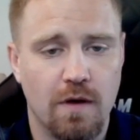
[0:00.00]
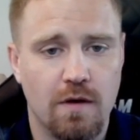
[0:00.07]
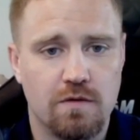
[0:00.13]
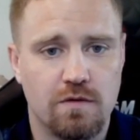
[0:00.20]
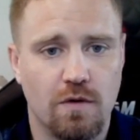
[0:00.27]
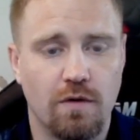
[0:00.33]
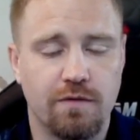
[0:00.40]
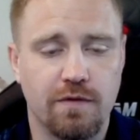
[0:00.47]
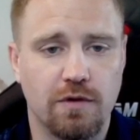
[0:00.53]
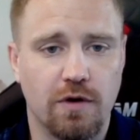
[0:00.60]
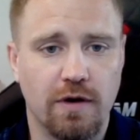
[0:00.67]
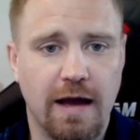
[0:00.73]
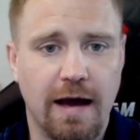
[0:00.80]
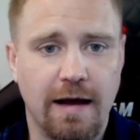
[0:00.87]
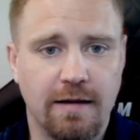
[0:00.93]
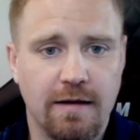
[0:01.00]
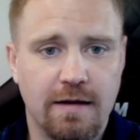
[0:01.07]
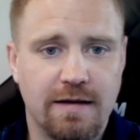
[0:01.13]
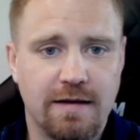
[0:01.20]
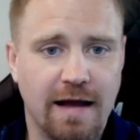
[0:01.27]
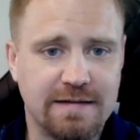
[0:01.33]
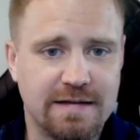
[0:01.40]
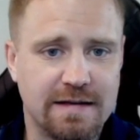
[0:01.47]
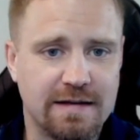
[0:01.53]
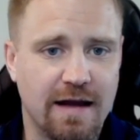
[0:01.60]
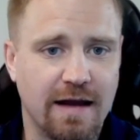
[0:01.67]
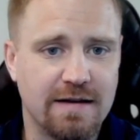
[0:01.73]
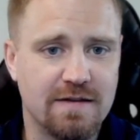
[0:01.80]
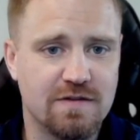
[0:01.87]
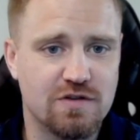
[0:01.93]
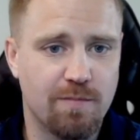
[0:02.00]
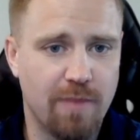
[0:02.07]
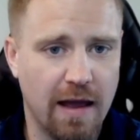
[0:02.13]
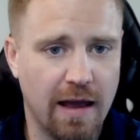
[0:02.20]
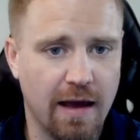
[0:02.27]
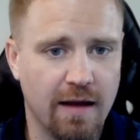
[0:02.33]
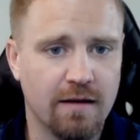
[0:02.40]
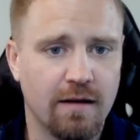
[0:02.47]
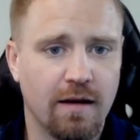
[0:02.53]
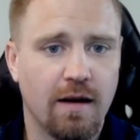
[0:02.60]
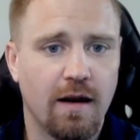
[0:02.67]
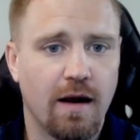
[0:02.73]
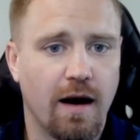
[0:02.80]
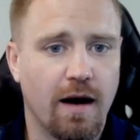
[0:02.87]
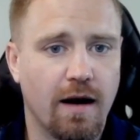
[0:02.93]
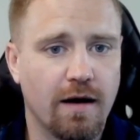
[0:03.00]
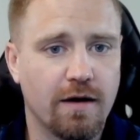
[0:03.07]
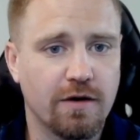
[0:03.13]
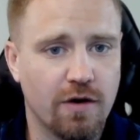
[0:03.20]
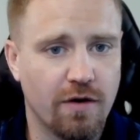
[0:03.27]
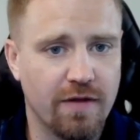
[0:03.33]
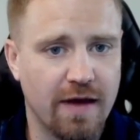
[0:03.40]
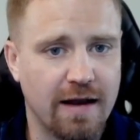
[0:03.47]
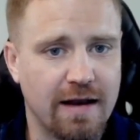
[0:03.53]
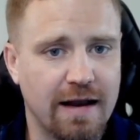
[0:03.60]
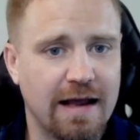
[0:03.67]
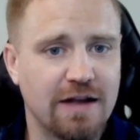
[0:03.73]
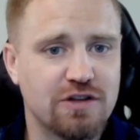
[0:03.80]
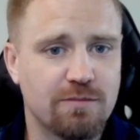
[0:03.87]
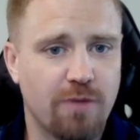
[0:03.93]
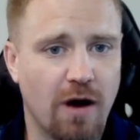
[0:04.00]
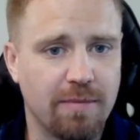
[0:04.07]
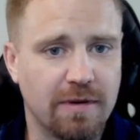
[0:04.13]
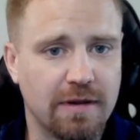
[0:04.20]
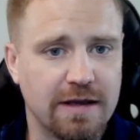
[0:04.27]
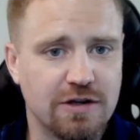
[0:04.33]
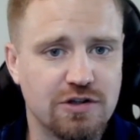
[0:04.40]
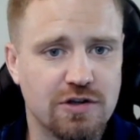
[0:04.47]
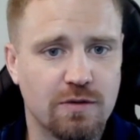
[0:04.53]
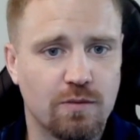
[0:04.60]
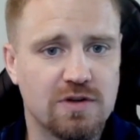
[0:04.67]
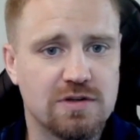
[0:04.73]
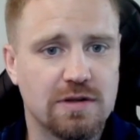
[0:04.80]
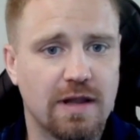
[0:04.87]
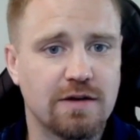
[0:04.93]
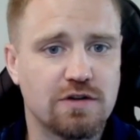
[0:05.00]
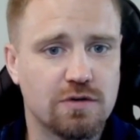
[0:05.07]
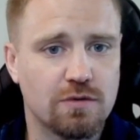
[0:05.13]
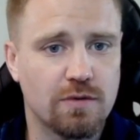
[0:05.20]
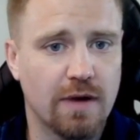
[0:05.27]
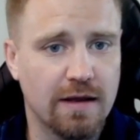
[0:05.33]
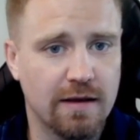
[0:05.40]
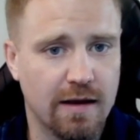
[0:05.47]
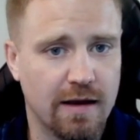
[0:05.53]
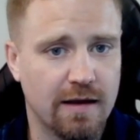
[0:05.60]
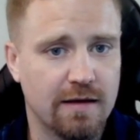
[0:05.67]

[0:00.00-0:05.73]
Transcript: So if you look at 1990s Japan, they had an aging population, which led to a